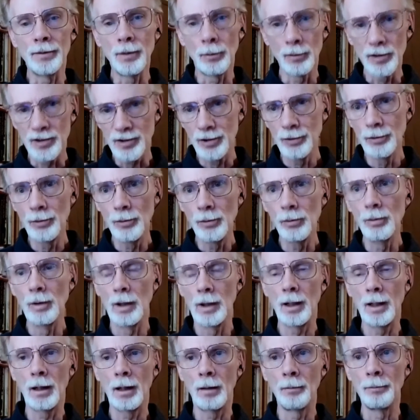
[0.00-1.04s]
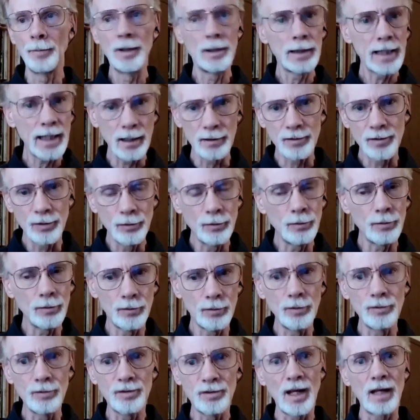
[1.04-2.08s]
were two. Billy had two
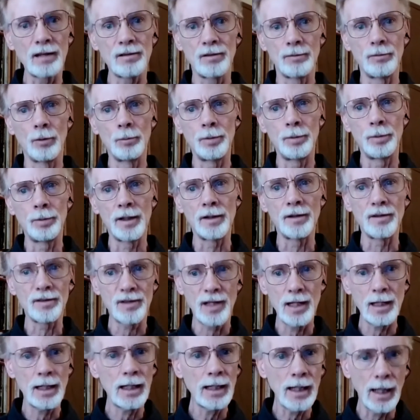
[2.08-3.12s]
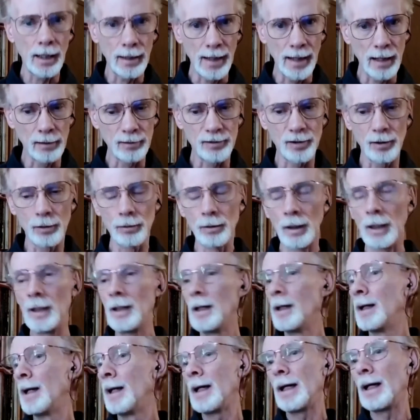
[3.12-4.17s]
saxophone players, Kenny on alto,
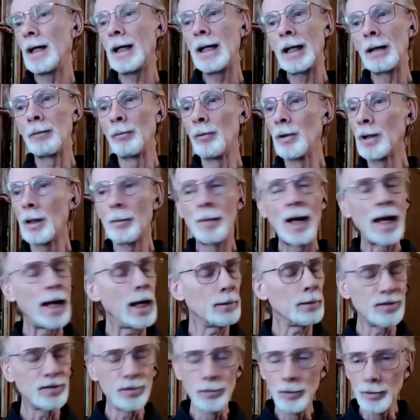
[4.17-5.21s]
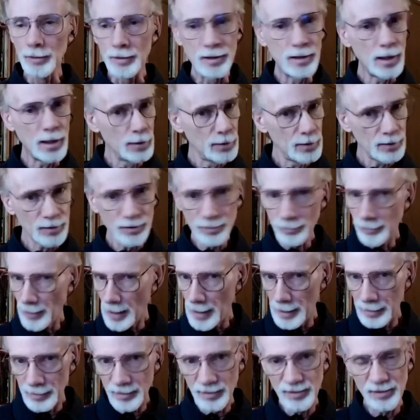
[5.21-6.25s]
and one of my absolute dearest
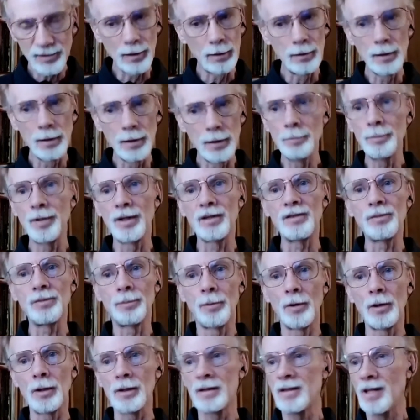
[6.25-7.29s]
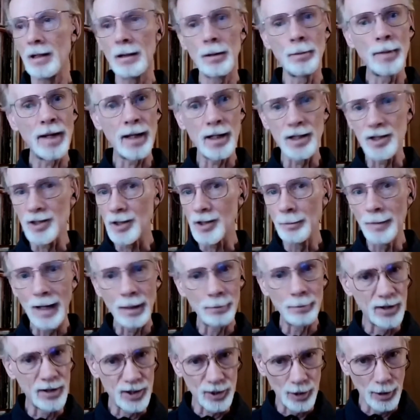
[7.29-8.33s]
friends, still in Pittsburgh, tenor man Jim
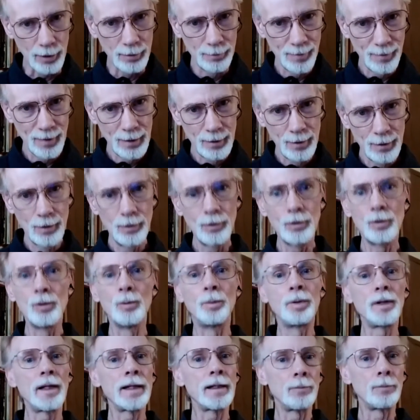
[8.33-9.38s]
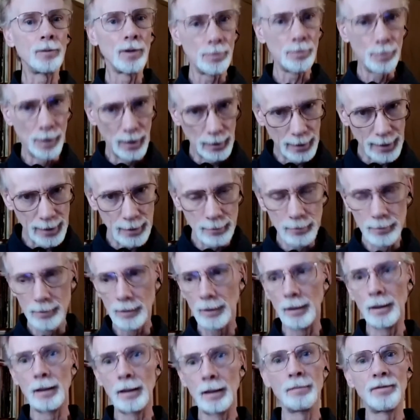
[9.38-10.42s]
Eminger, who played with Billy
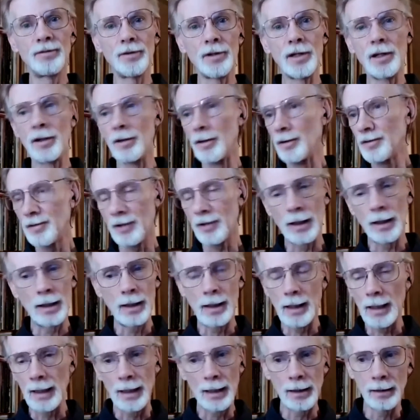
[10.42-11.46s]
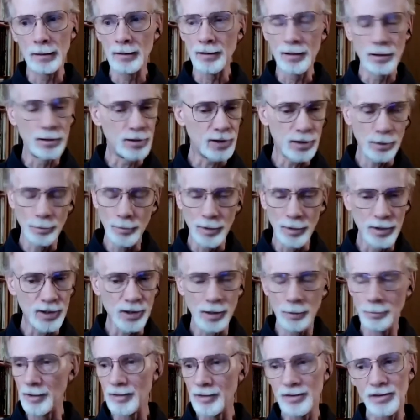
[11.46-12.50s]
for years. And
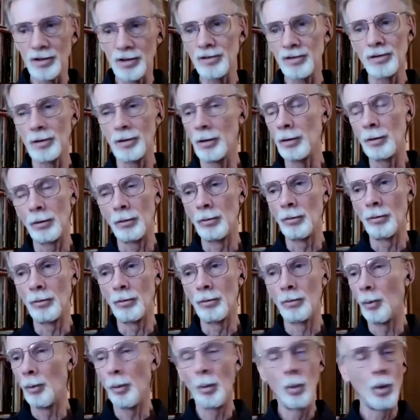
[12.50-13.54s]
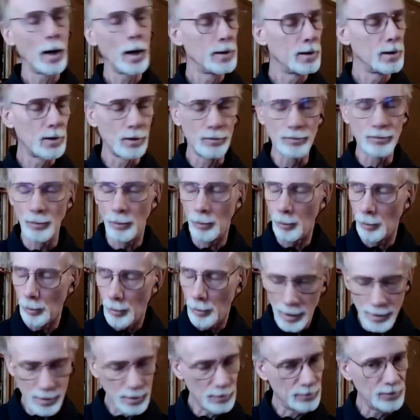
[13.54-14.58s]
Jim is just a
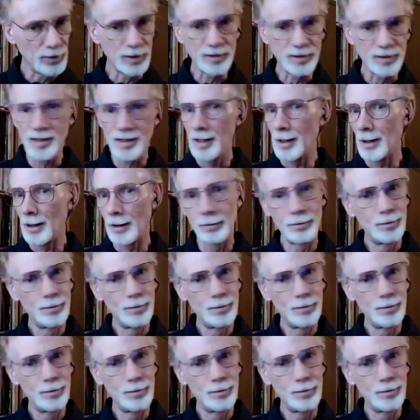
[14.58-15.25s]
wonderful tenor,